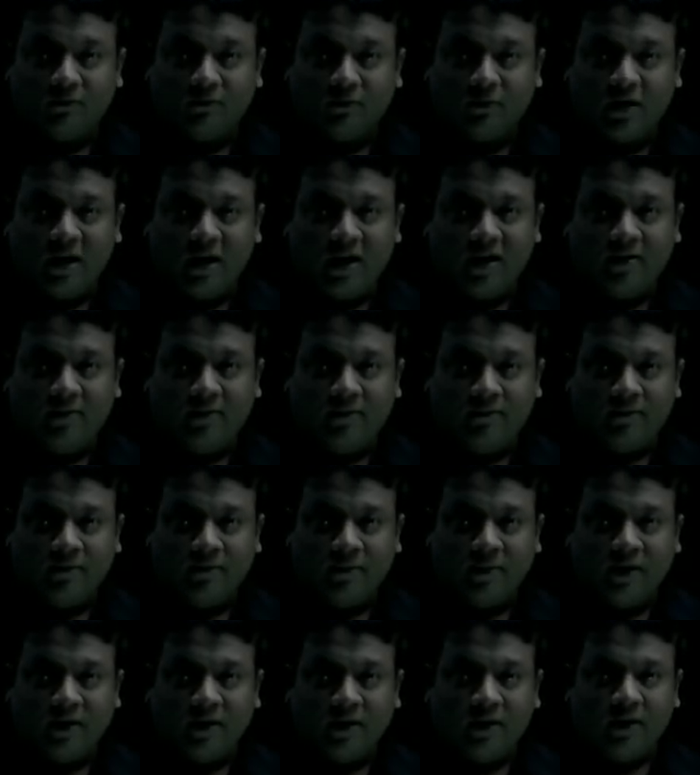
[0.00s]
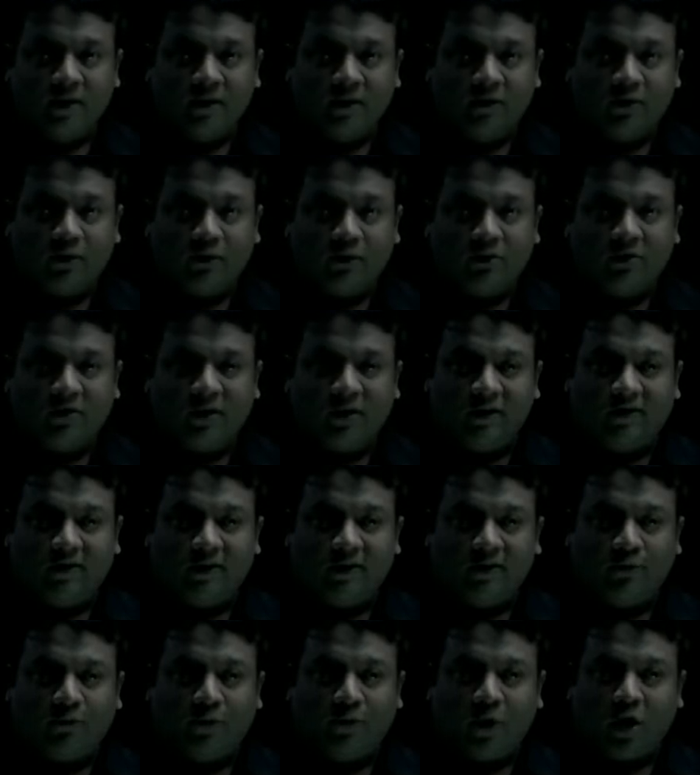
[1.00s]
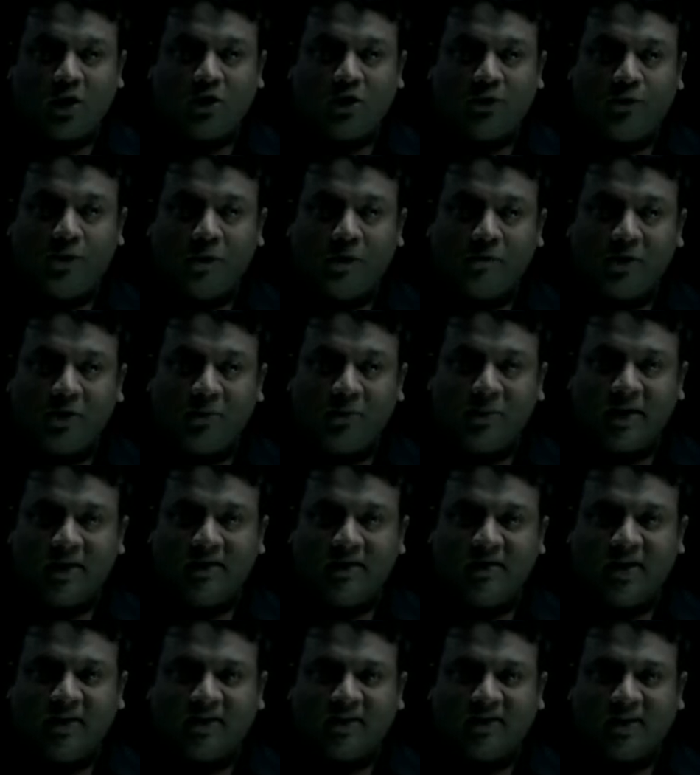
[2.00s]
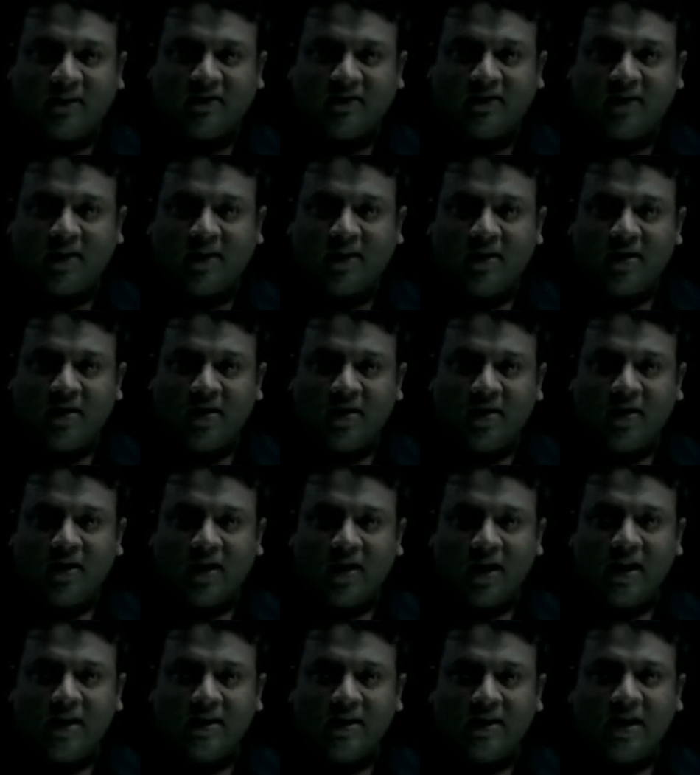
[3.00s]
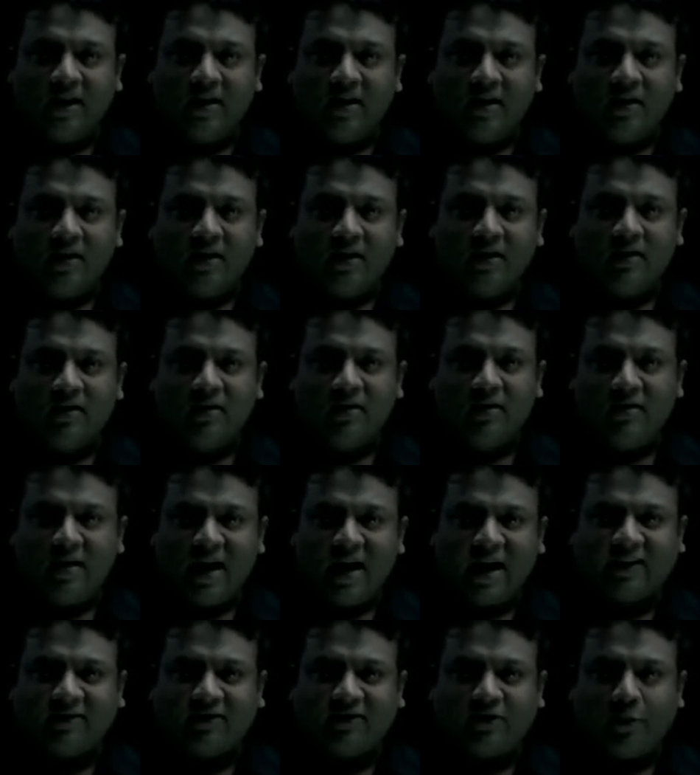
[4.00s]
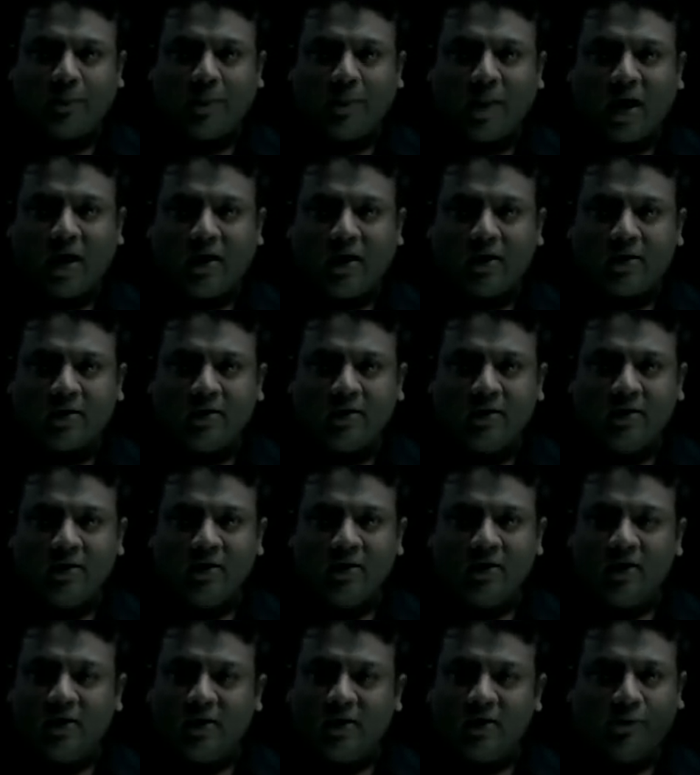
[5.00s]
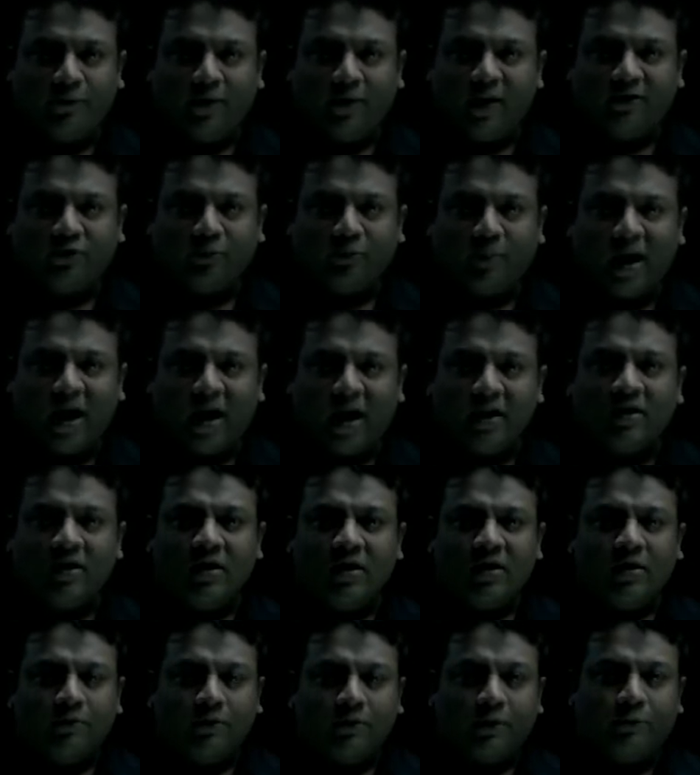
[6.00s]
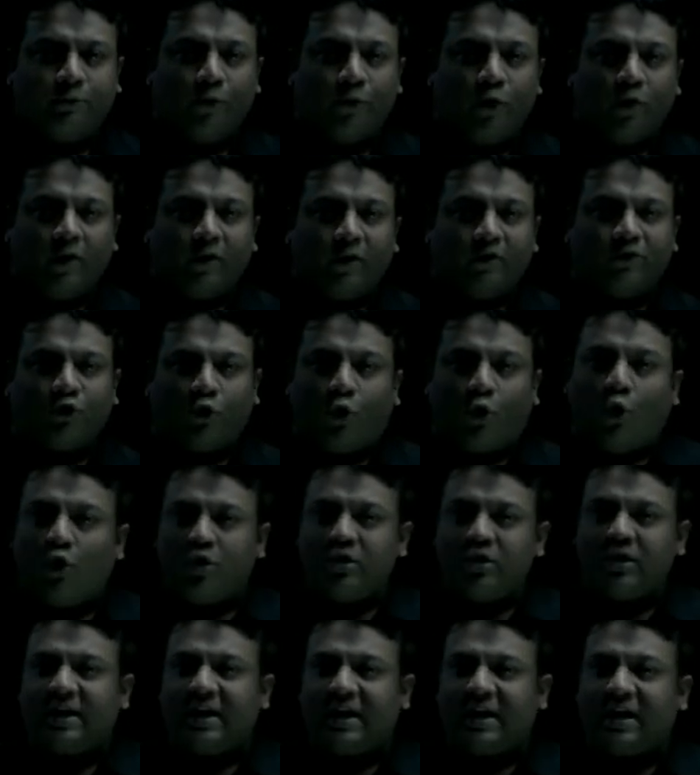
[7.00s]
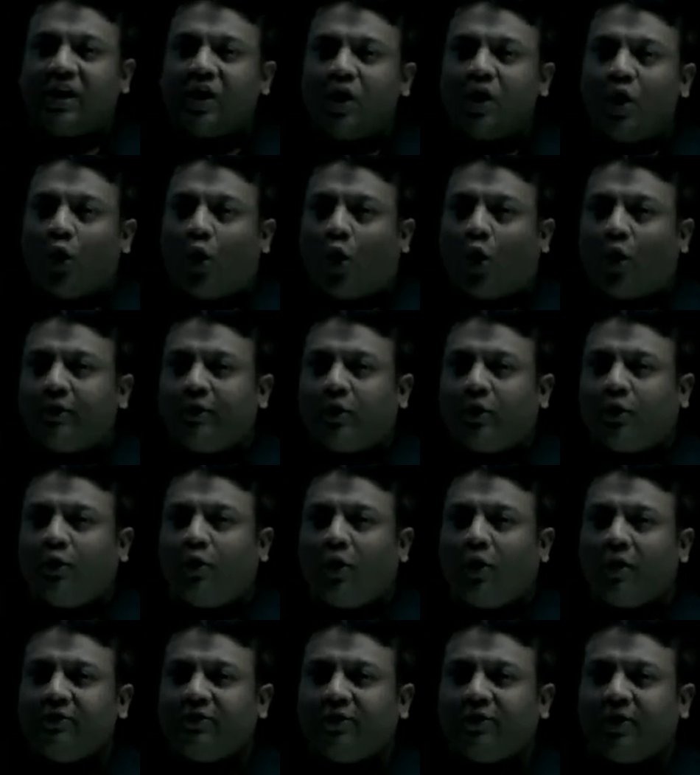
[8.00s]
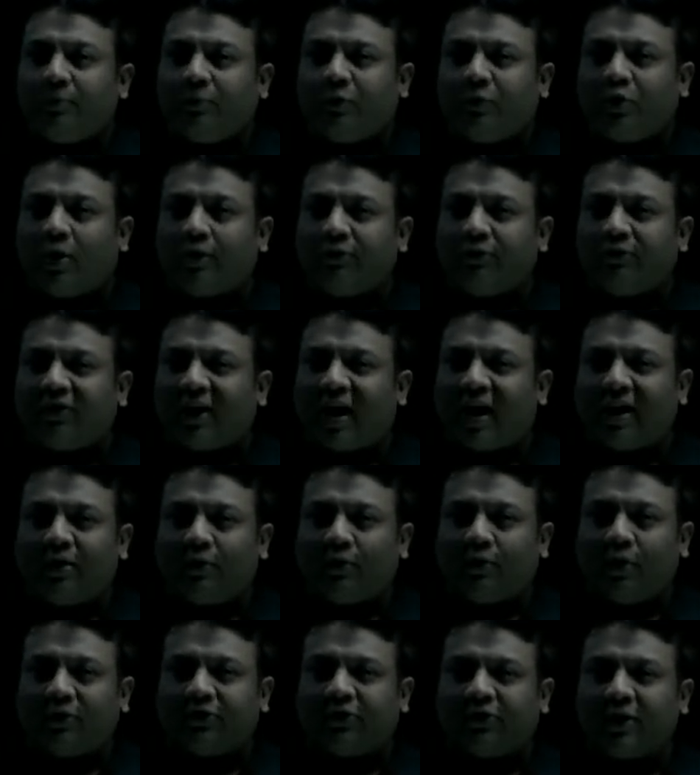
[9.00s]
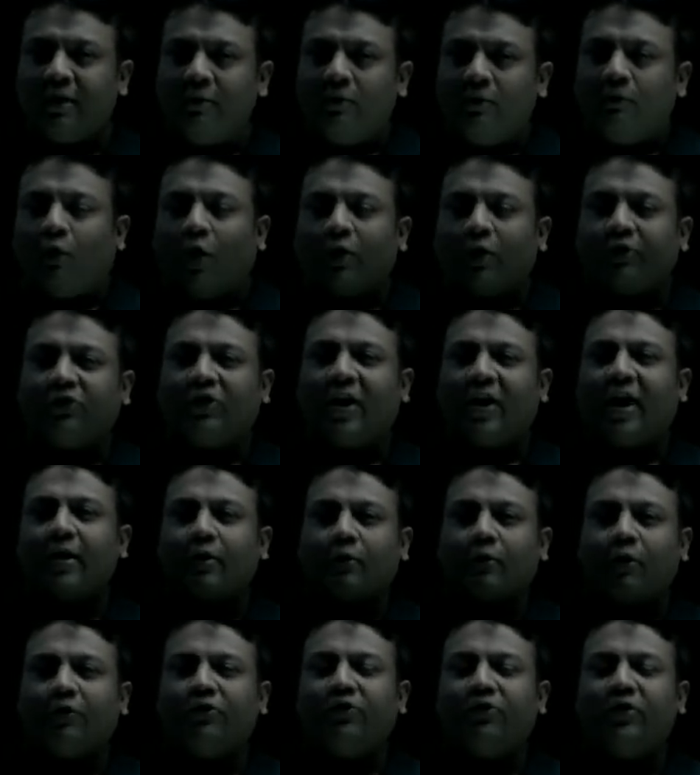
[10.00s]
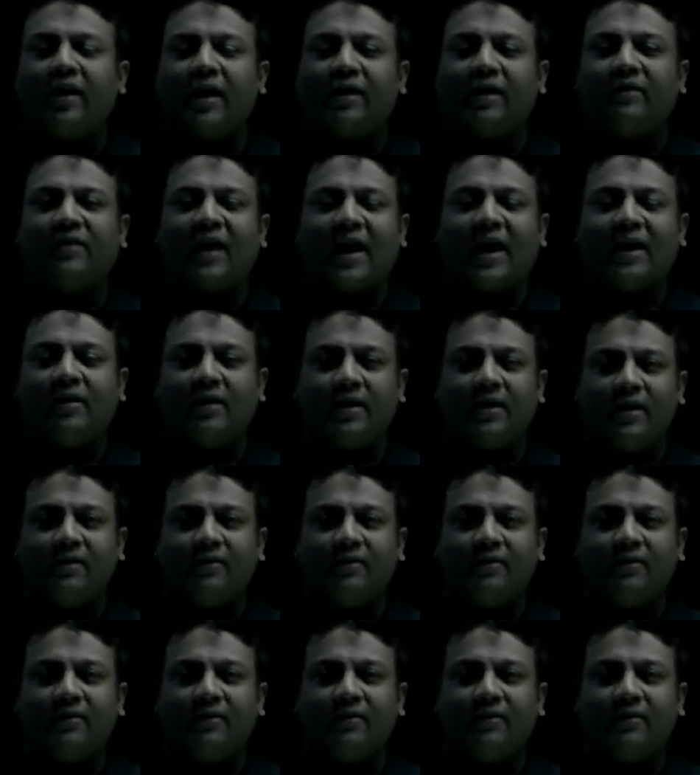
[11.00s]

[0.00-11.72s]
Clear? So this is what we will be discussing in the next part. In the first part, we focused only on the concept of standard costing, what standard costing exactly